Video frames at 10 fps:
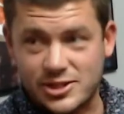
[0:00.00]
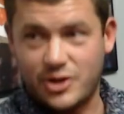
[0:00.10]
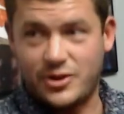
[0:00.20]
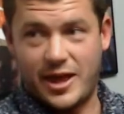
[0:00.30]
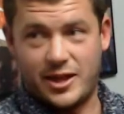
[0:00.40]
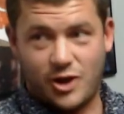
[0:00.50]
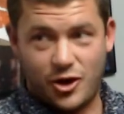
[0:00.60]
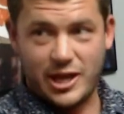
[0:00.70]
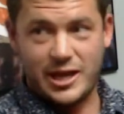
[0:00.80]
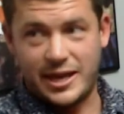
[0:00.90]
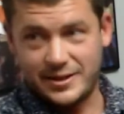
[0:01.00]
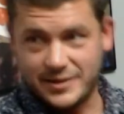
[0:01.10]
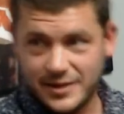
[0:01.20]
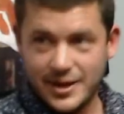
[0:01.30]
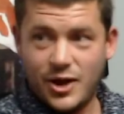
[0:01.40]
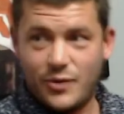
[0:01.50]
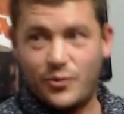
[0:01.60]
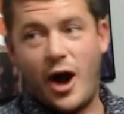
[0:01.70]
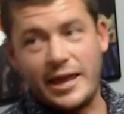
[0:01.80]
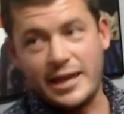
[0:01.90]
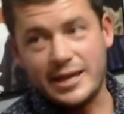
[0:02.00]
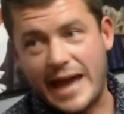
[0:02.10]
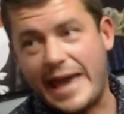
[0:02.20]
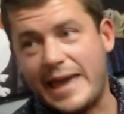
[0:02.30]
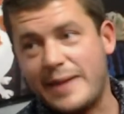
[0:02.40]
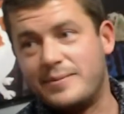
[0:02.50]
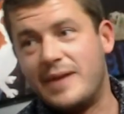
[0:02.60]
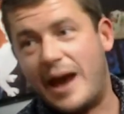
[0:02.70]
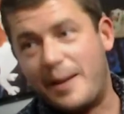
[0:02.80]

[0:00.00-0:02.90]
so they're logging in, writing your name,